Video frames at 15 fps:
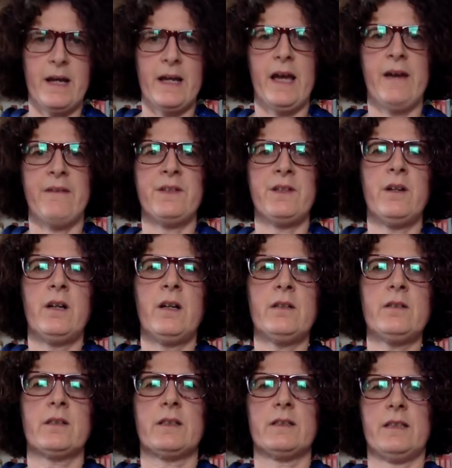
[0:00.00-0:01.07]
Heaven and
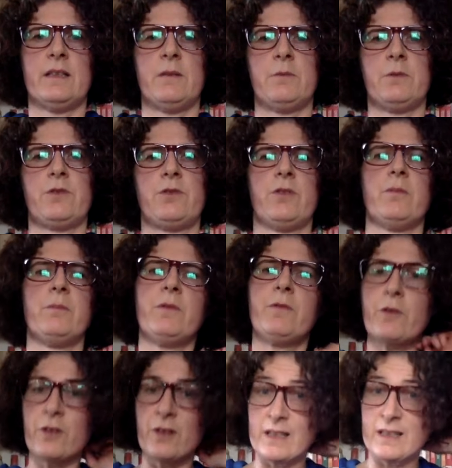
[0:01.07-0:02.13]
Heart that I was showing
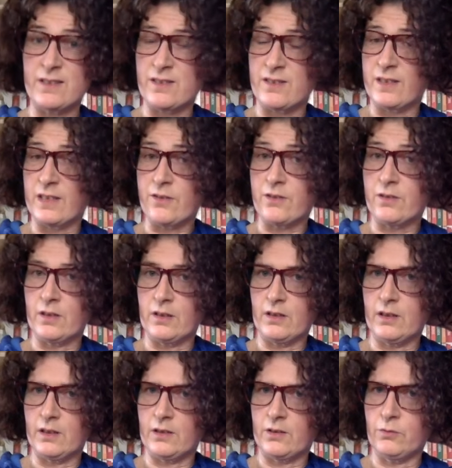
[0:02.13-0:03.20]
before, is stitched
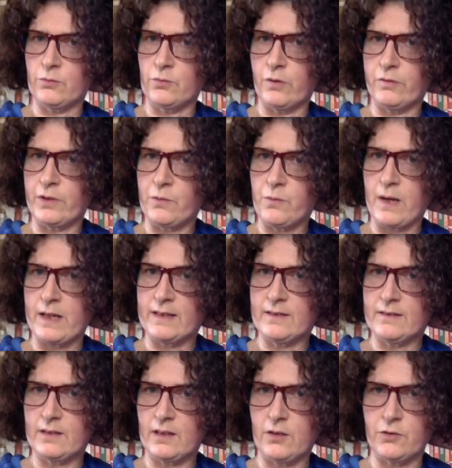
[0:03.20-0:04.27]

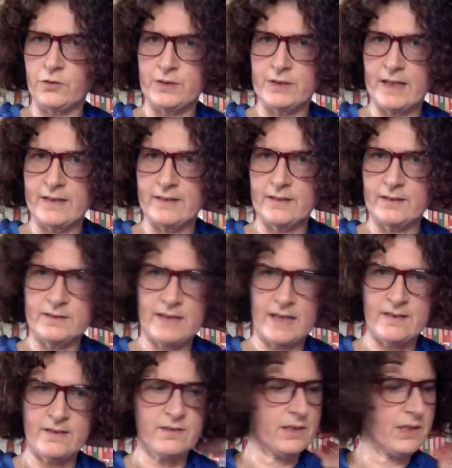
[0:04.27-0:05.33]
2/1 continental
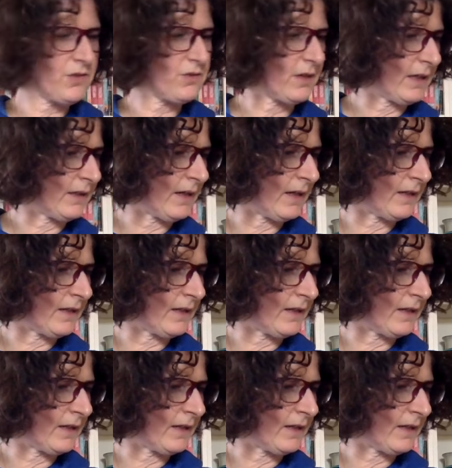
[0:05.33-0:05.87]
10 stitch, and I